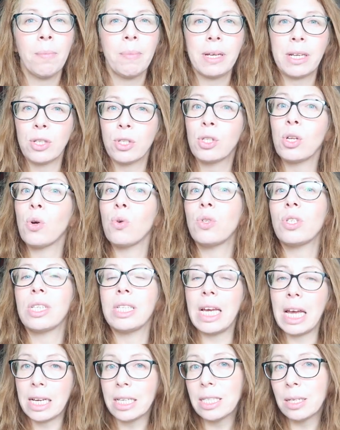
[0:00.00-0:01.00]
because
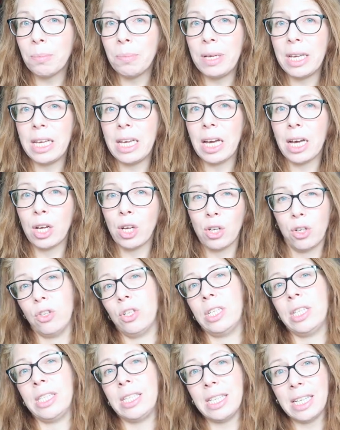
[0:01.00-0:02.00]
those tend to be a
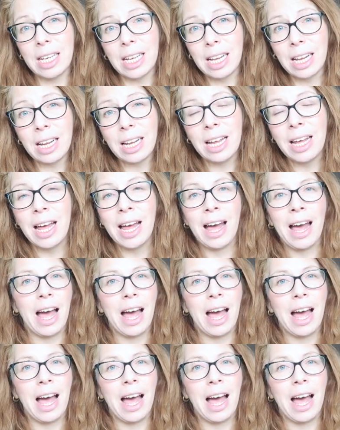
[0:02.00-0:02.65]
good deal.